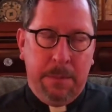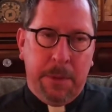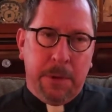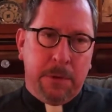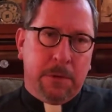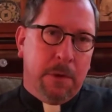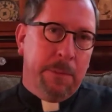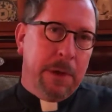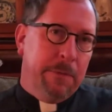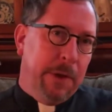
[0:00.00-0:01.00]
But the
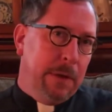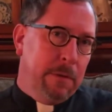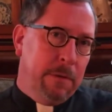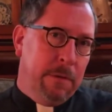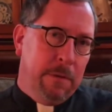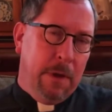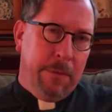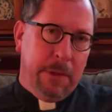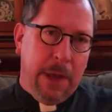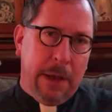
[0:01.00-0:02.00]
disturbing events
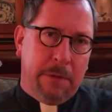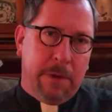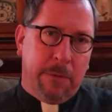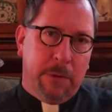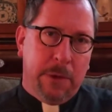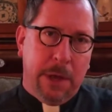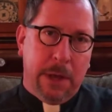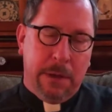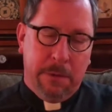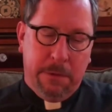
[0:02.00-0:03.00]
of the last several
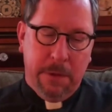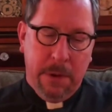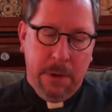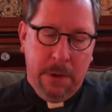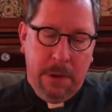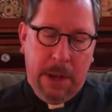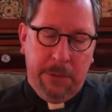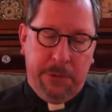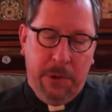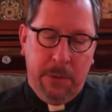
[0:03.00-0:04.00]
days
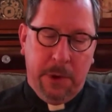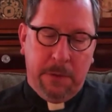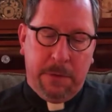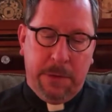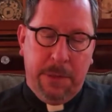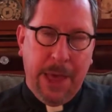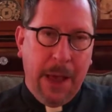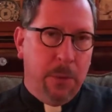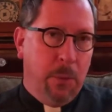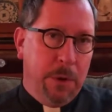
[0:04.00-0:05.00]
have shown us
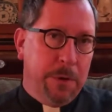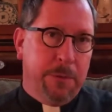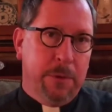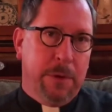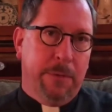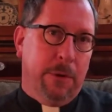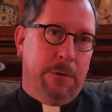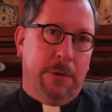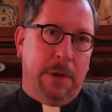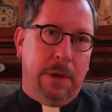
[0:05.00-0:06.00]
that wonderful
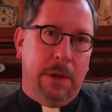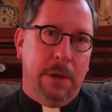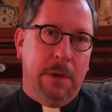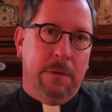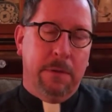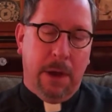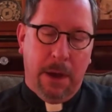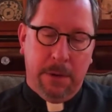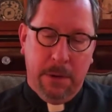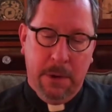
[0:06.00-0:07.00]
diversity is
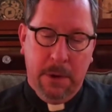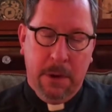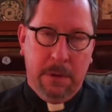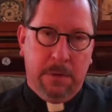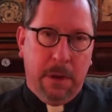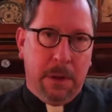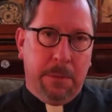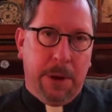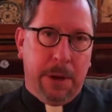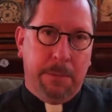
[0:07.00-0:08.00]
not
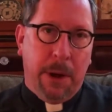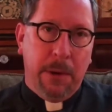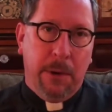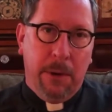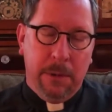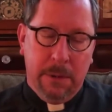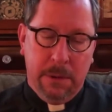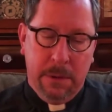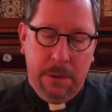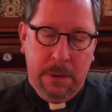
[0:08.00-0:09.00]
celebrated by all.
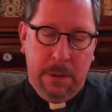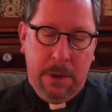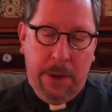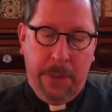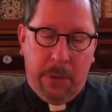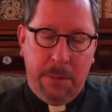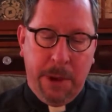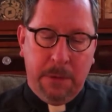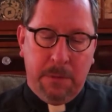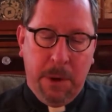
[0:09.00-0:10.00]
And there
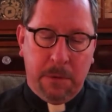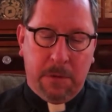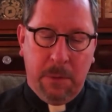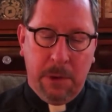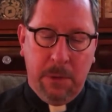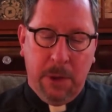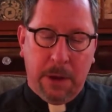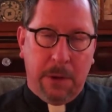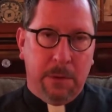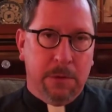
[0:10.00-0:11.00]
remains much that we do
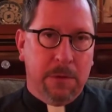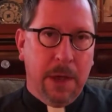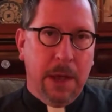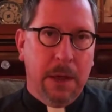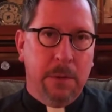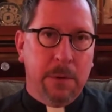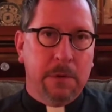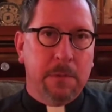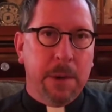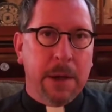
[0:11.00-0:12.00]
not understand,
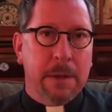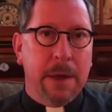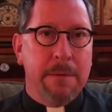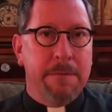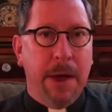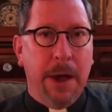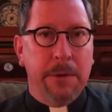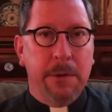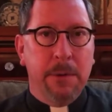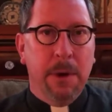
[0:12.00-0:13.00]
respect, and
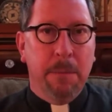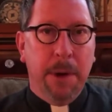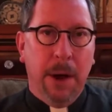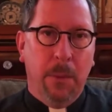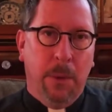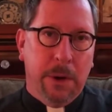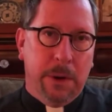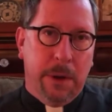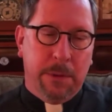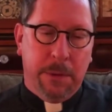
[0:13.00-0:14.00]
value about one
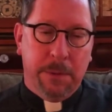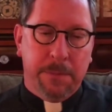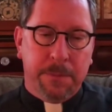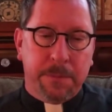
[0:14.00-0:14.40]
another.